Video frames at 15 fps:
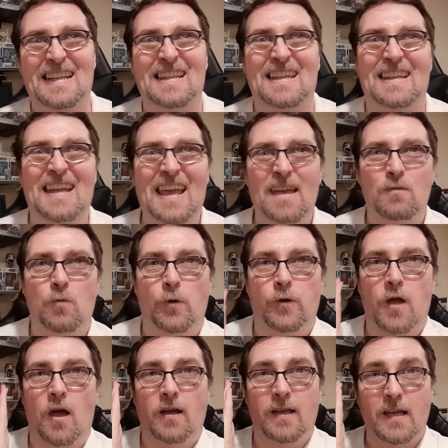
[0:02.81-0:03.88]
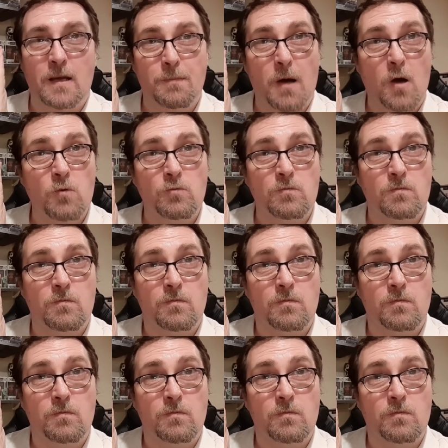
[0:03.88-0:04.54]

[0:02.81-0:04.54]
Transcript: Today we're talking about